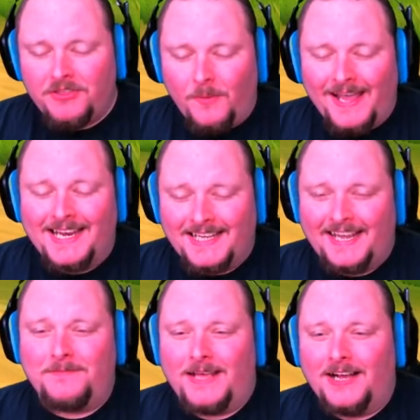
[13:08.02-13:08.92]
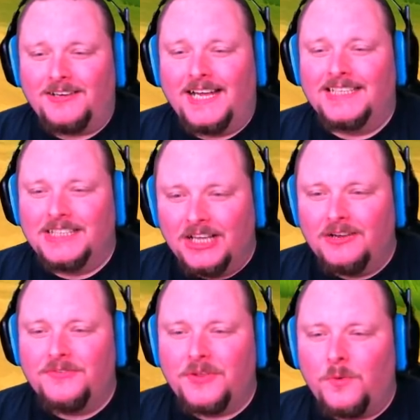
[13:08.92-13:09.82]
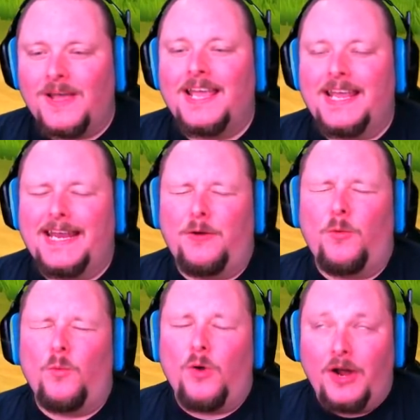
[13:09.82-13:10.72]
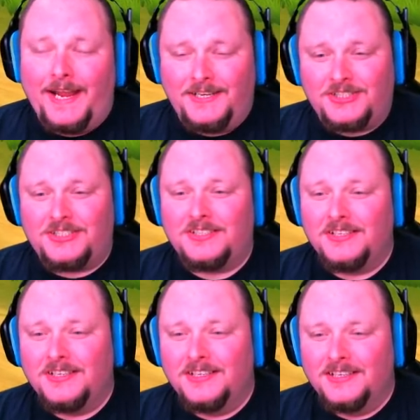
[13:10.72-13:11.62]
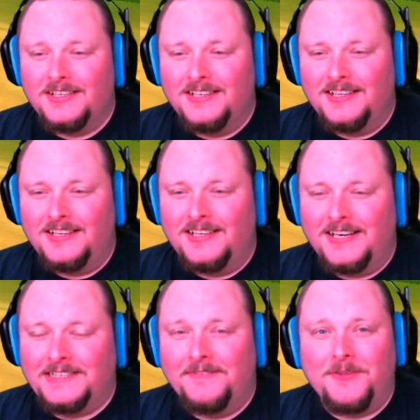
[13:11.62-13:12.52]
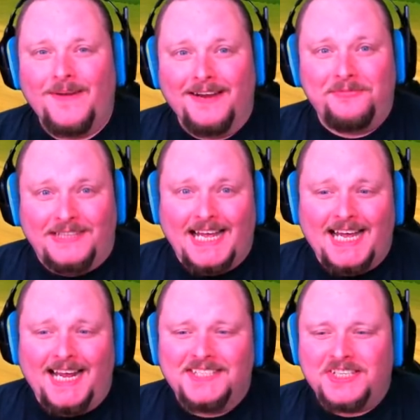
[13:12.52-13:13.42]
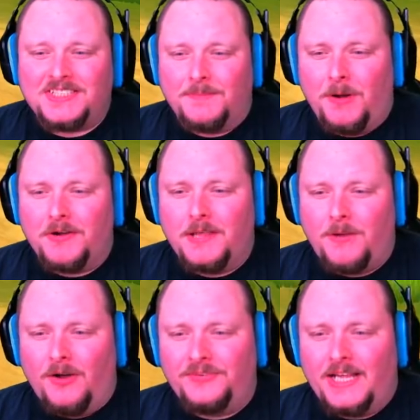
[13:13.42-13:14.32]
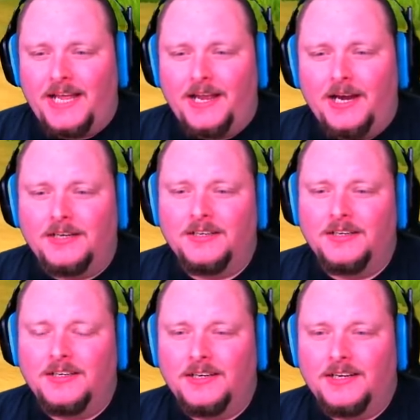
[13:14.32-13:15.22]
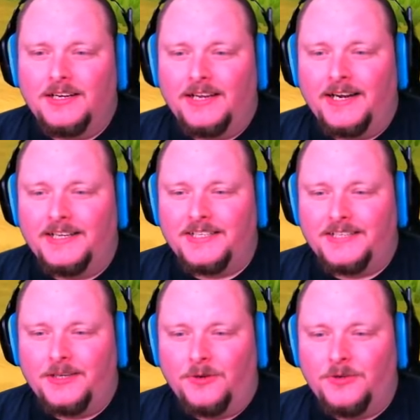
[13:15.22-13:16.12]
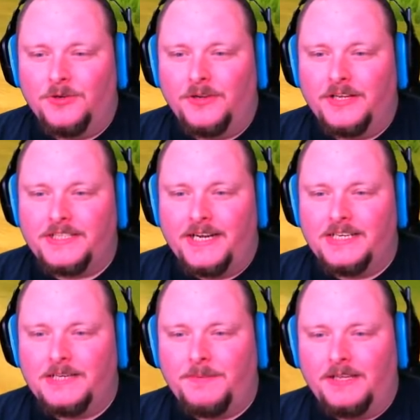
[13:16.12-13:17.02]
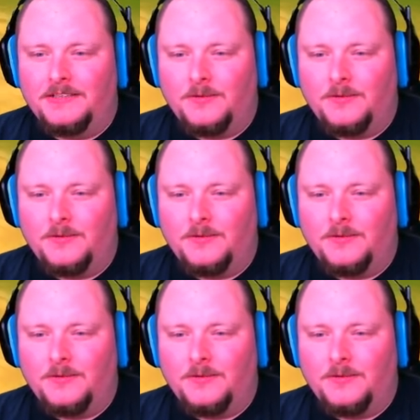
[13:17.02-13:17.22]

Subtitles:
way it came out. I love the way it works. I love the way it flies. It's the Pokeball Flyer. And it's just so cool. You change this button.